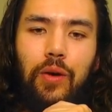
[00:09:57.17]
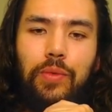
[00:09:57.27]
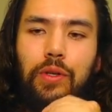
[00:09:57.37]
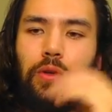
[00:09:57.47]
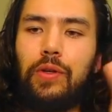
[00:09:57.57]

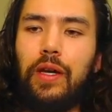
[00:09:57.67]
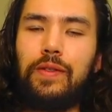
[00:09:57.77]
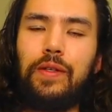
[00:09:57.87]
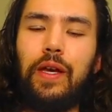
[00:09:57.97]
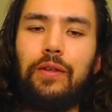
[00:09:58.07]
you
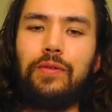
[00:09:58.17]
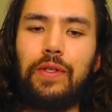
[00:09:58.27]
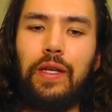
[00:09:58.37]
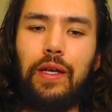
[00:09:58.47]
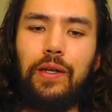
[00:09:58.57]
can't use
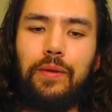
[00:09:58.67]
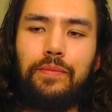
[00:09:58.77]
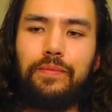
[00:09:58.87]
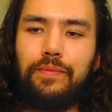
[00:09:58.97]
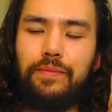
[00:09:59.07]
Canadia.
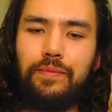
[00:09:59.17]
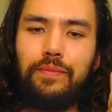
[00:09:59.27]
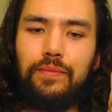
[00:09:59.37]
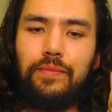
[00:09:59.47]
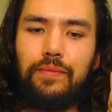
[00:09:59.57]

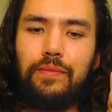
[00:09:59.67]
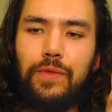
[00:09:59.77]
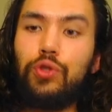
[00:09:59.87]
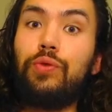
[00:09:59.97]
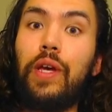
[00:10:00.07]

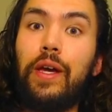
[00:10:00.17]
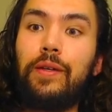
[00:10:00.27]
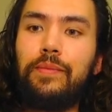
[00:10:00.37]
Trunade.